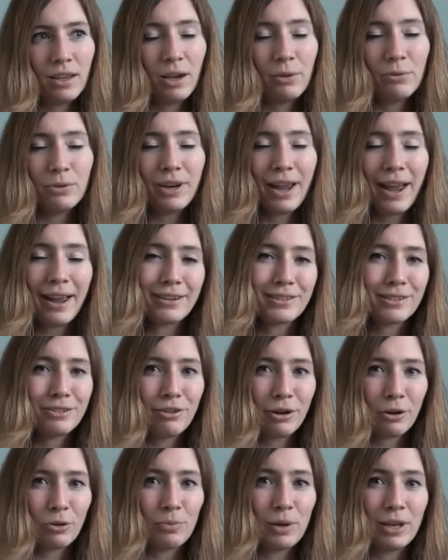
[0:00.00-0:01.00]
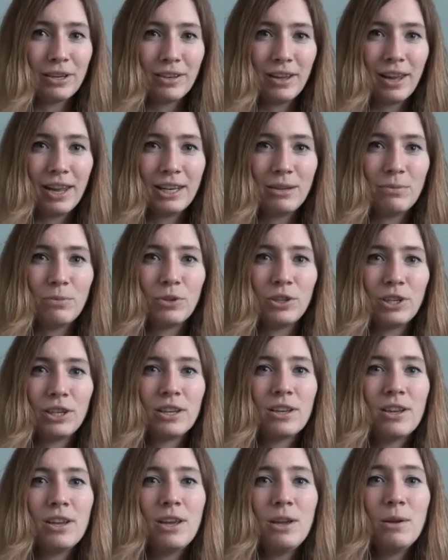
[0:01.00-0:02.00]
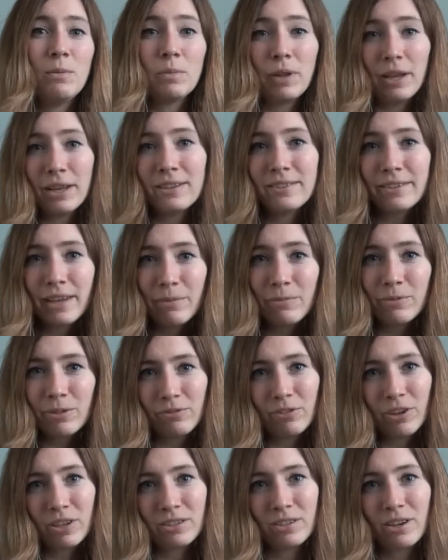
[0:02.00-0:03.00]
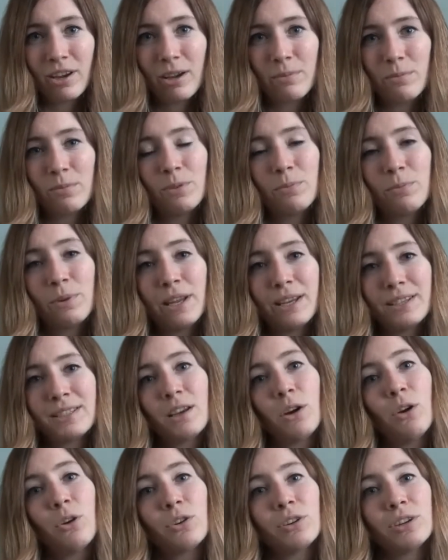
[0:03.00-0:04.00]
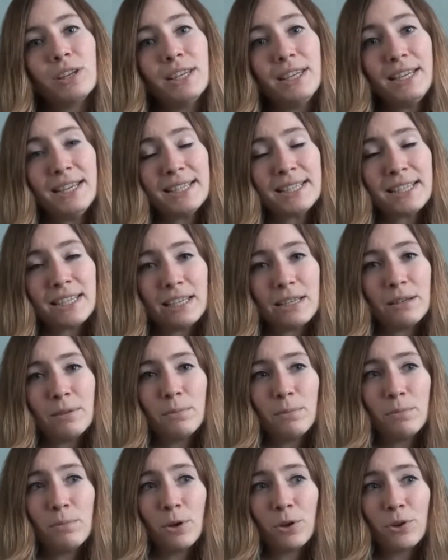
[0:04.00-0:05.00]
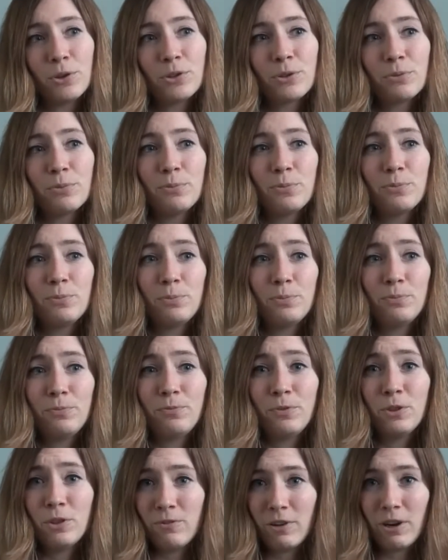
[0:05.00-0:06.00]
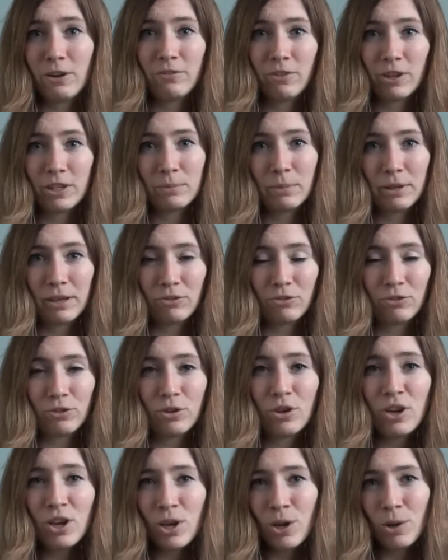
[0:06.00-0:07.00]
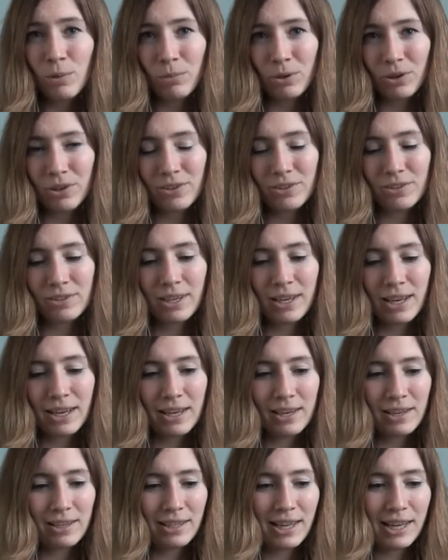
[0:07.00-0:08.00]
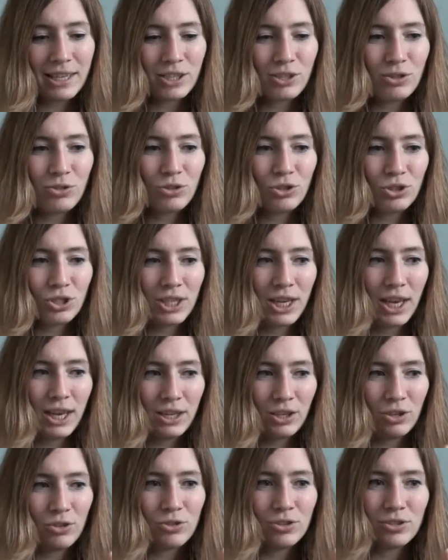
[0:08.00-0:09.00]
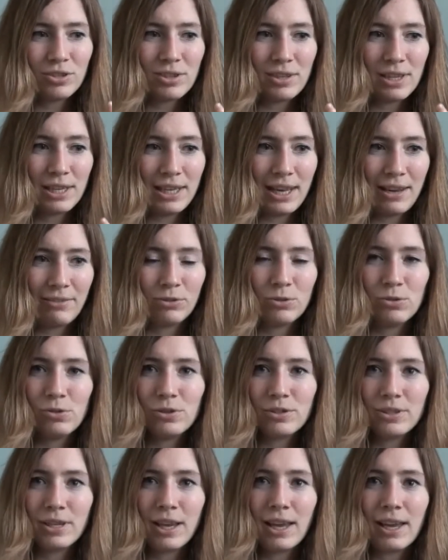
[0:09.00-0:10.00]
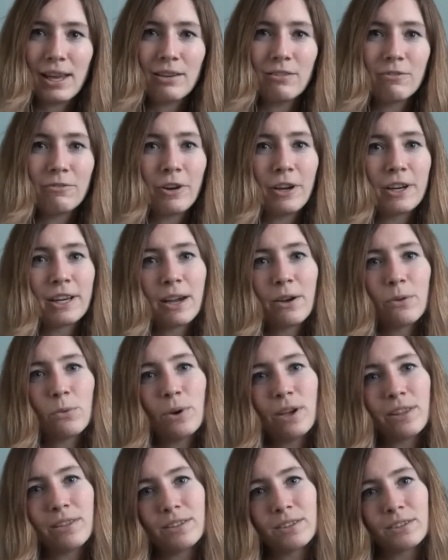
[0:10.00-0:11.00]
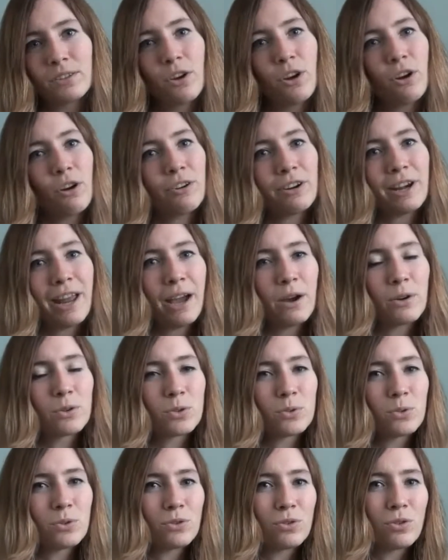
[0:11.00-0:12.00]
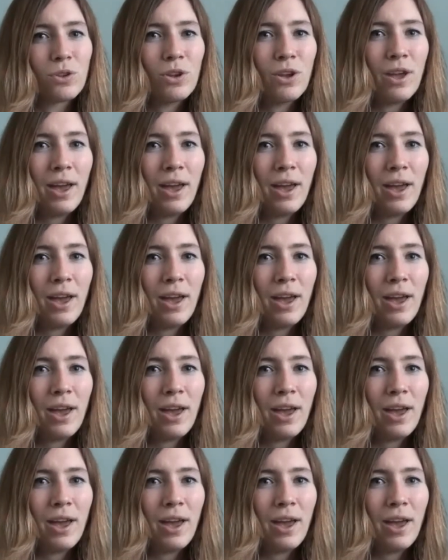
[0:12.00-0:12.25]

I would actually recommend that anybody playing this game for the first time plays it on easy mode for the very first playthrough, because it lets you just get used to the levels and find out where things are and how to